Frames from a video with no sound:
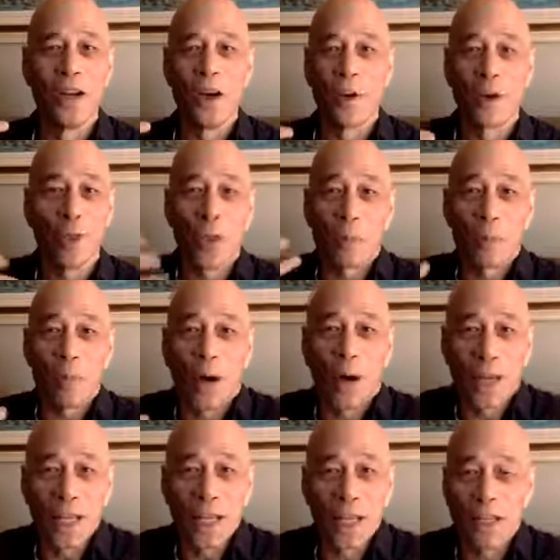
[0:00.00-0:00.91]
their
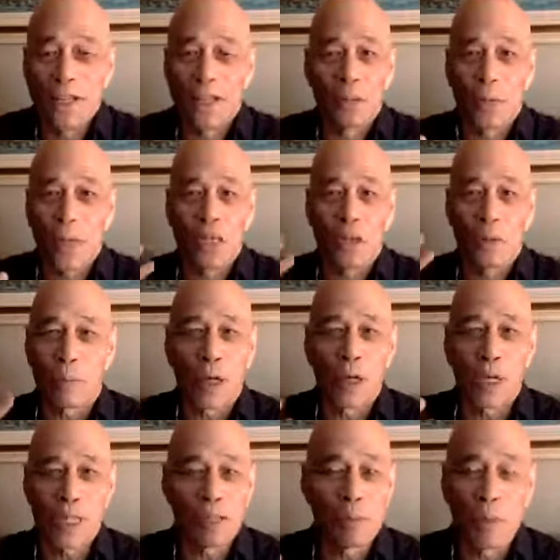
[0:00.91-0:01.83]
body, the way their
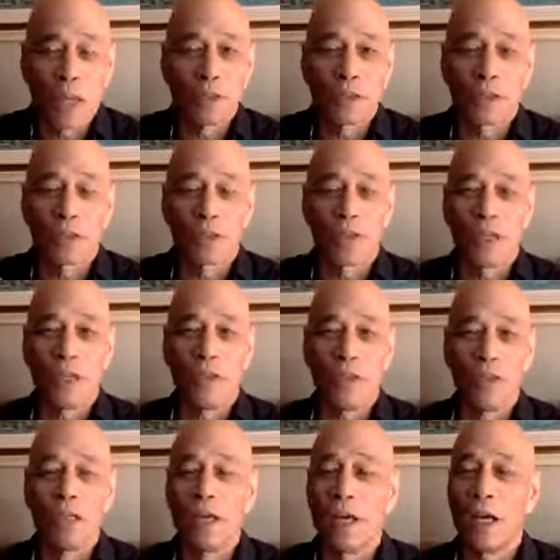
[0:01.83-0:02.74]
body smells,
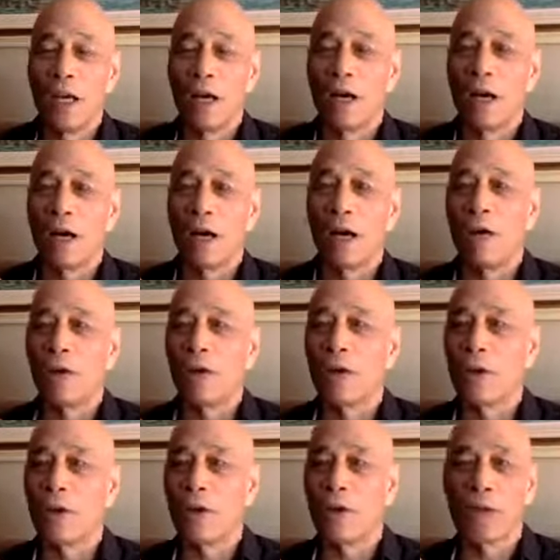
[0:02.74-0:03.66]

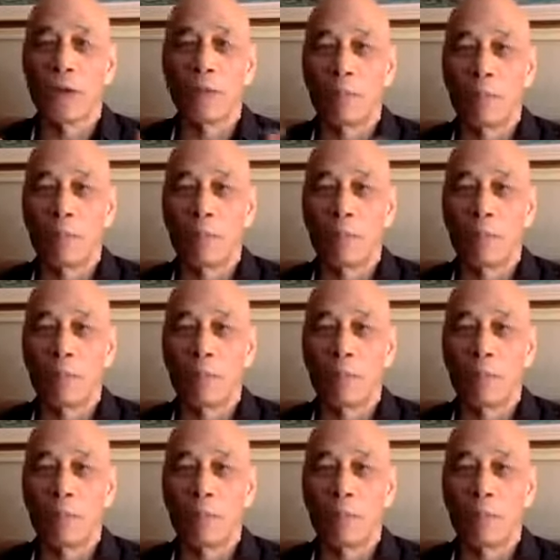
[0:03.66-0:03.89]
or their